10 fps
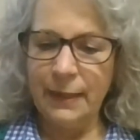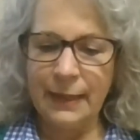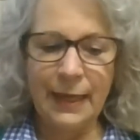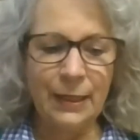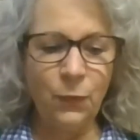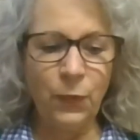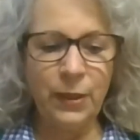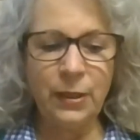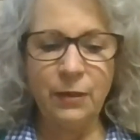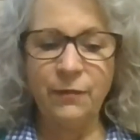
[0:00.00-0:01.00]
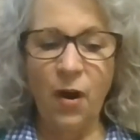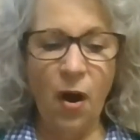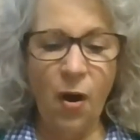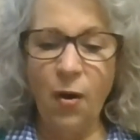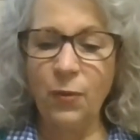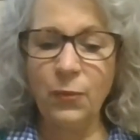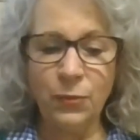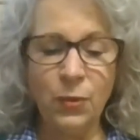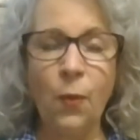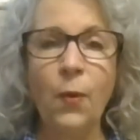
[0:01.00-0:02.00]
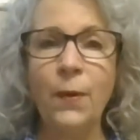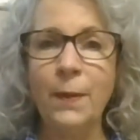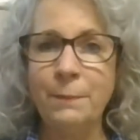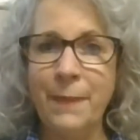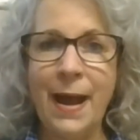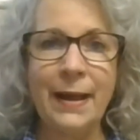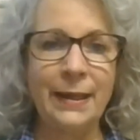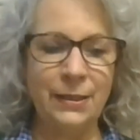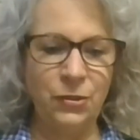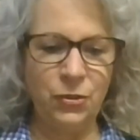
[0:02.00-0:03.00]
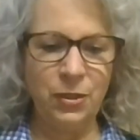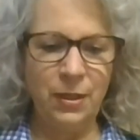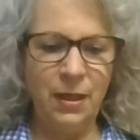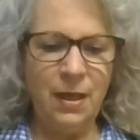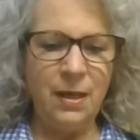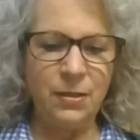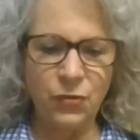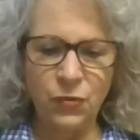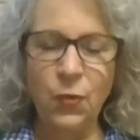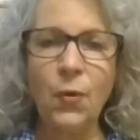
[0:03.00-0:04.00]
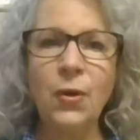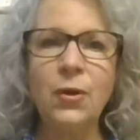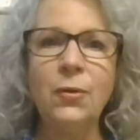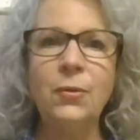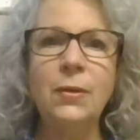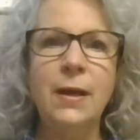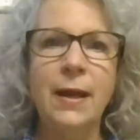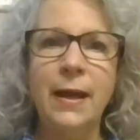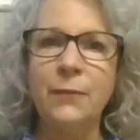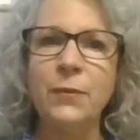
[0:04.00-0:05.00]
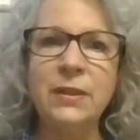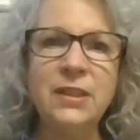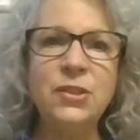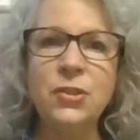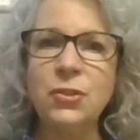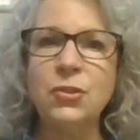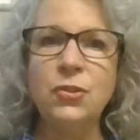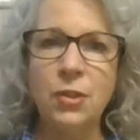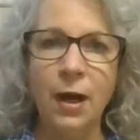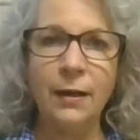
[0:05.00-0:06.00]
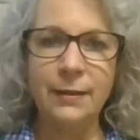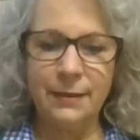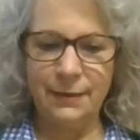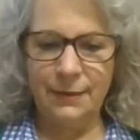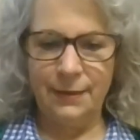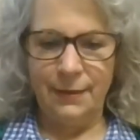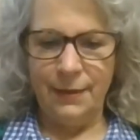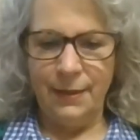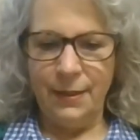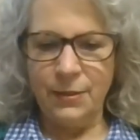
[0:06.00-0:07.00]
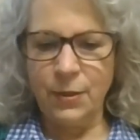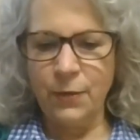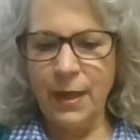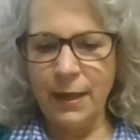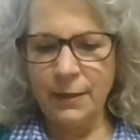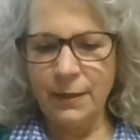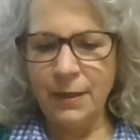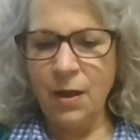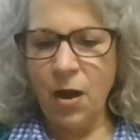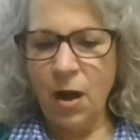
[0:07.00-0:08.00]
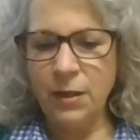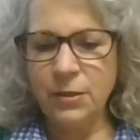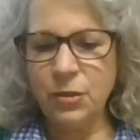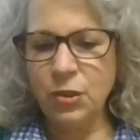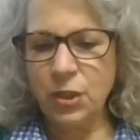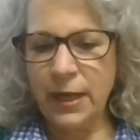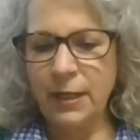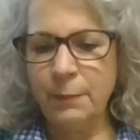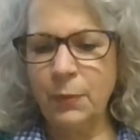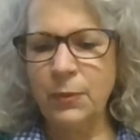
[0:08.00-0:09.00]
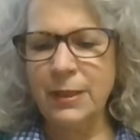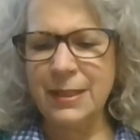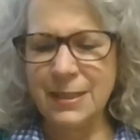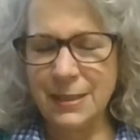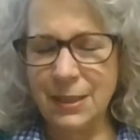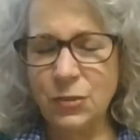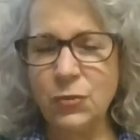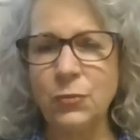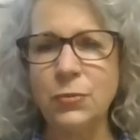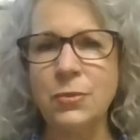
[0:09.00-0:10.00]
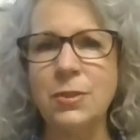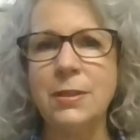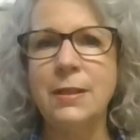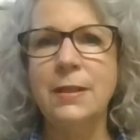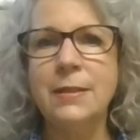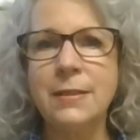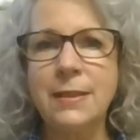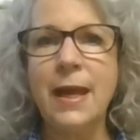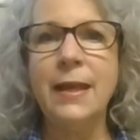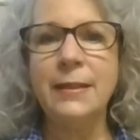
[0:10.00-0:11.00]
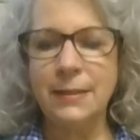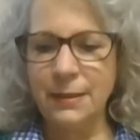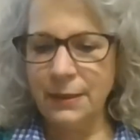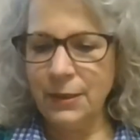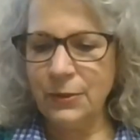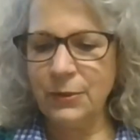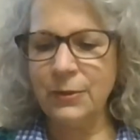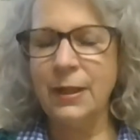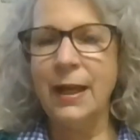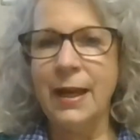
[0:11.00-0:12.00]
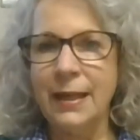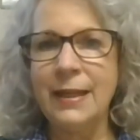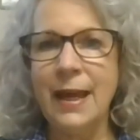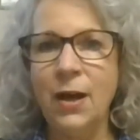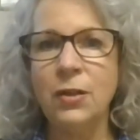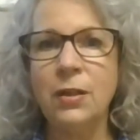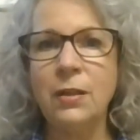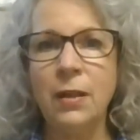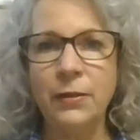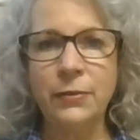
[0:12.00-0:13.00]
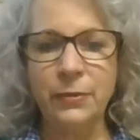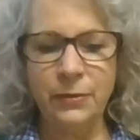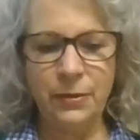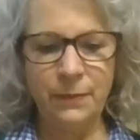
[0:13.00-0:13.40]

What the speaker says: getting rid of all your baggage, historical and religious junk, so that the unshakable essentials stand clear and uncluttered.